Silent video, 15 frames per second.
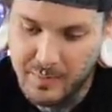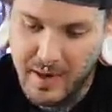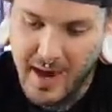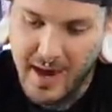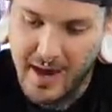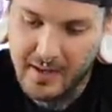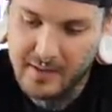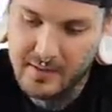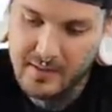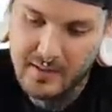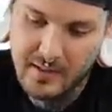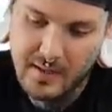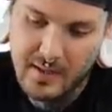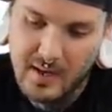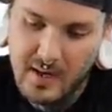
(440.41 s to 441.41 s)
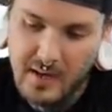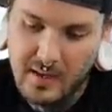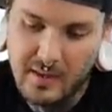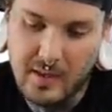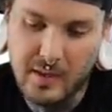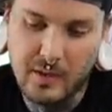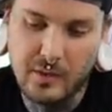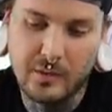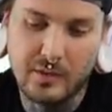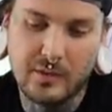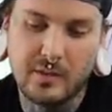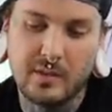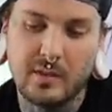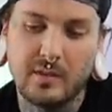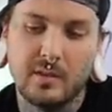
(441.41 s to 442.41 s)
packed? They
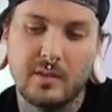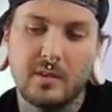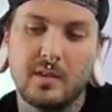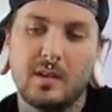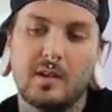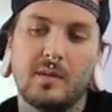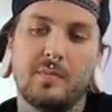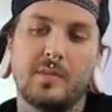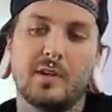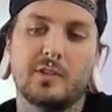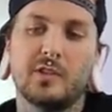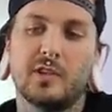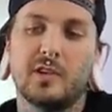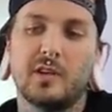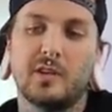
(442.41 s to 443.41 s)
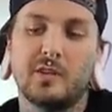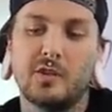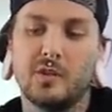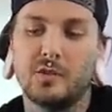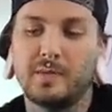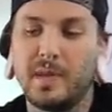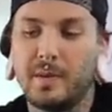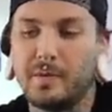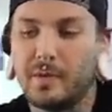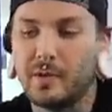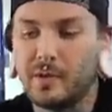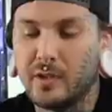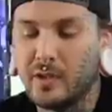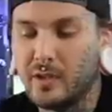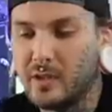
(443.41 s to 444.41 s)
used a bunch of
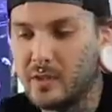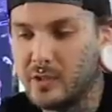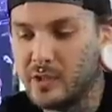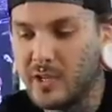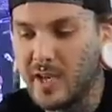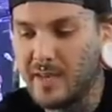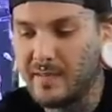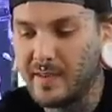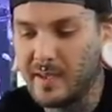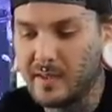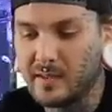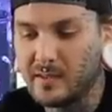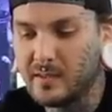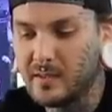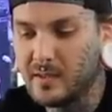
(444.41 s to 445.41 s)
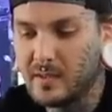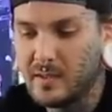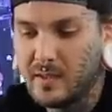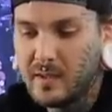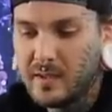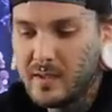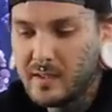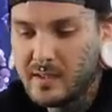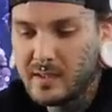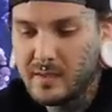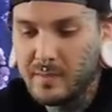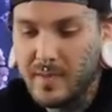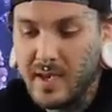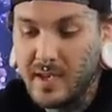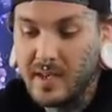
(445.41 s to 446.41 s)
newspaper shavings
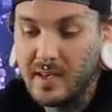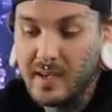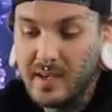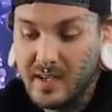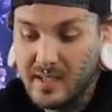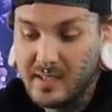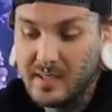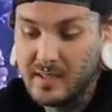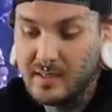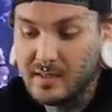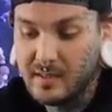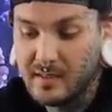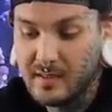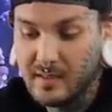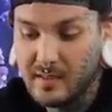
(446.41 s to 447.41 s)
to make it nice and